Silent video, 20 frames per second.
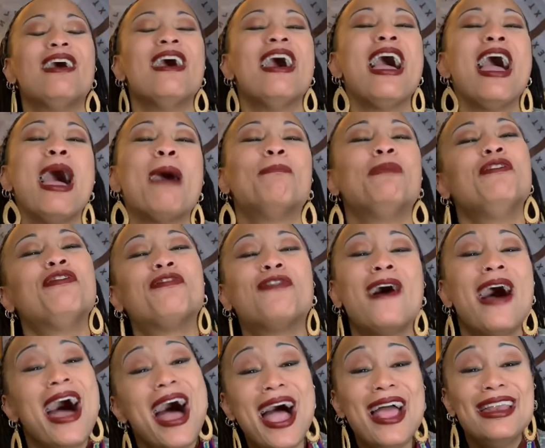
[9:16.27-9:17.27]
Happy
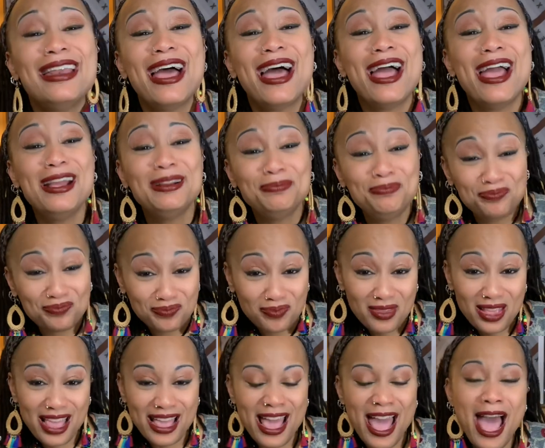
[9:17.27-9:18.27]
Friday.
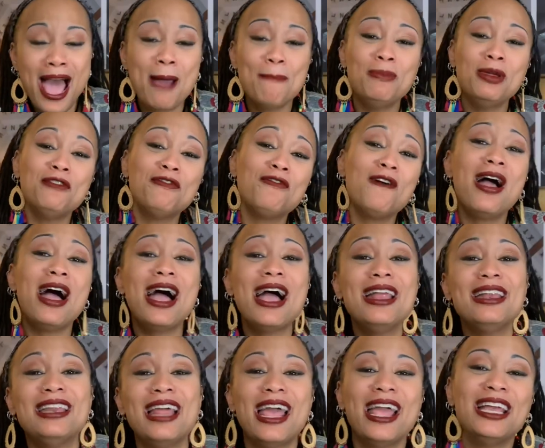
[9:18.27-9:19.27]
Happy
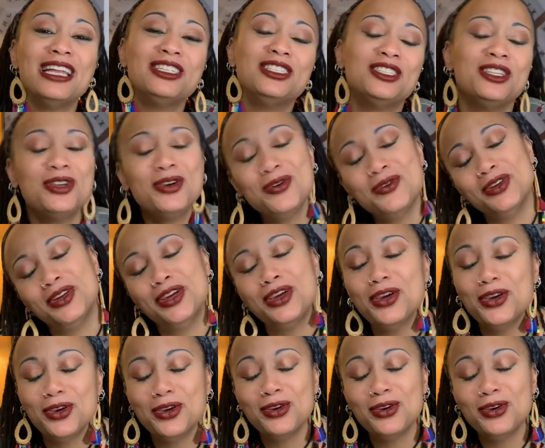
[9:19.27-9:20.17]
Friday to you.